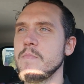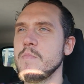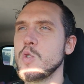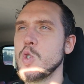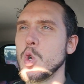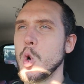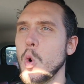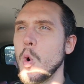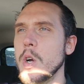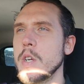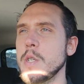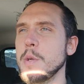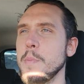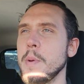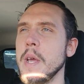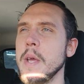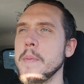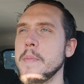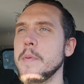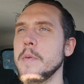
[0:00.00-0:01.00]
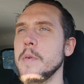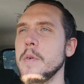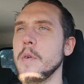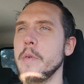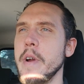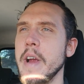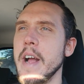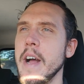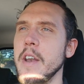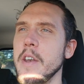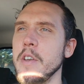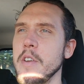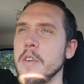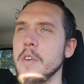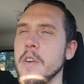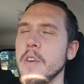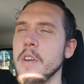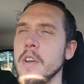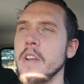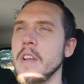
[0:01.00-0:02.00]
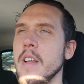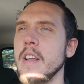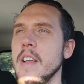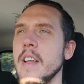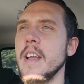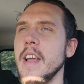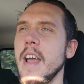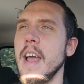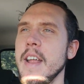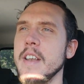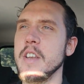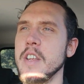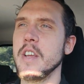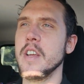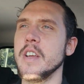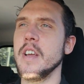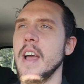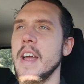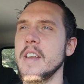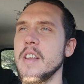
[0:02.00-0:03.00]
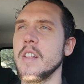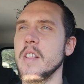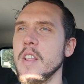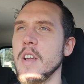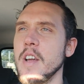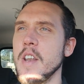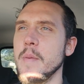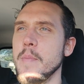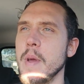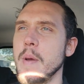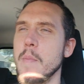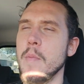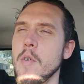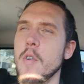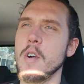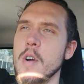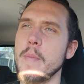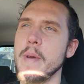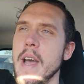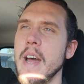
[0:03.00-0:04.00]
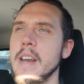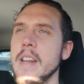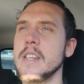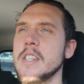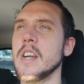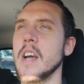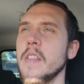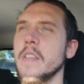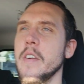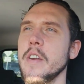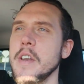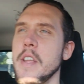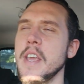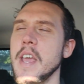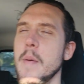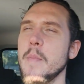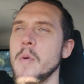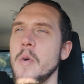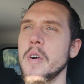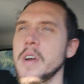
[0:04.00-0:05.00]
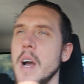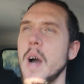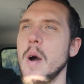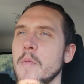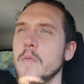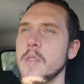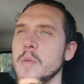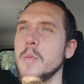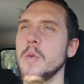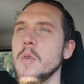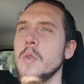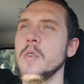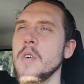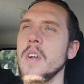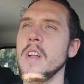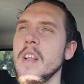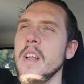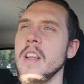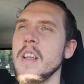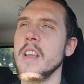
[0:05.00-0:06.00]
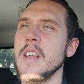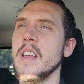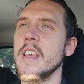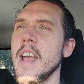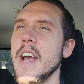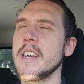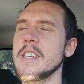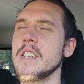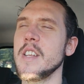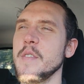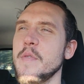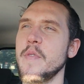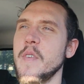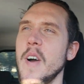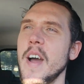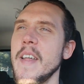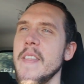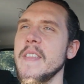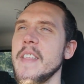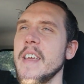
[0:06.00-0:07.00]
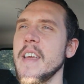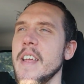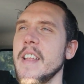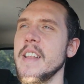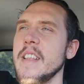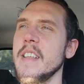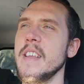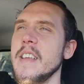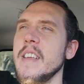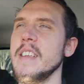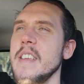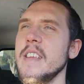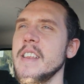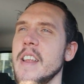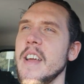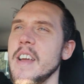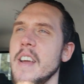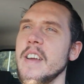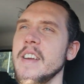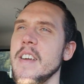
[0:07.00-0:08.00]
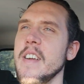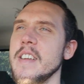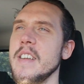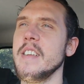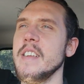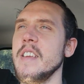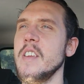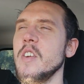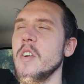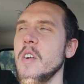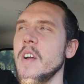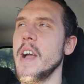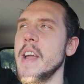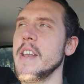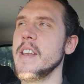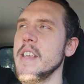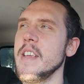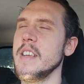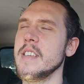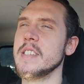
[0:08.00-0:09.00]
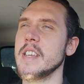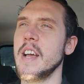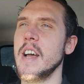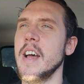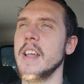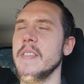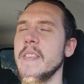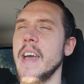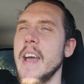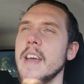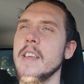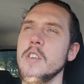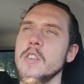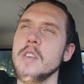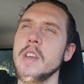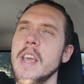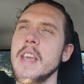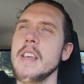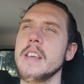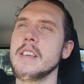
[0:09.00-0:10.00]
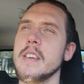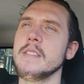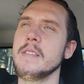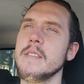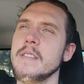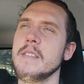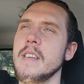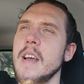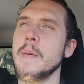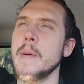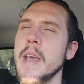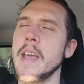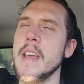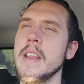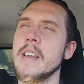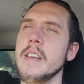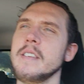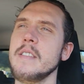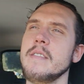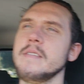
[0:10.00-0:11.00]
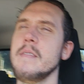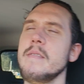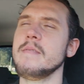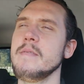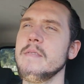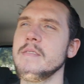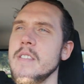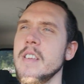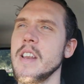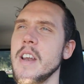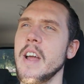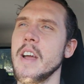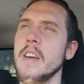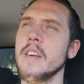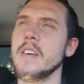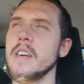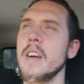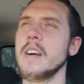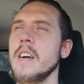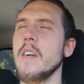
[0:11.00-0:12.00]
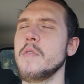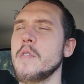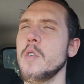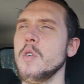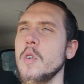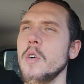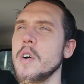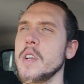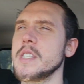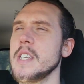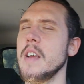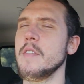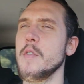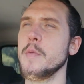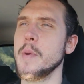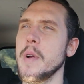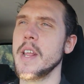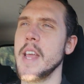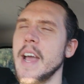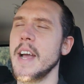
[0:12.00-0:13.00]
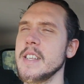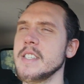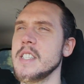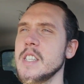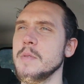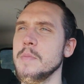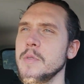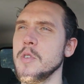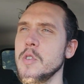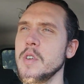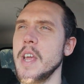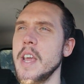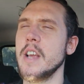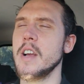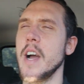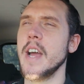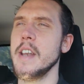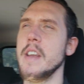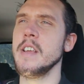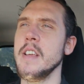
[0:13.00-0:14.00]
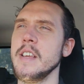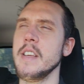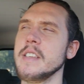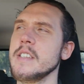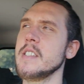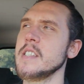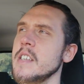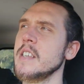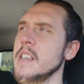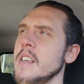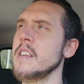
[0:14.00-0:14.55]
talk to people around you and you learn a bit more about each other and you get more comfortable. You actually find that, you know, your ideas aren't that unique. I mean, you know, of course everybody has some unique ideas,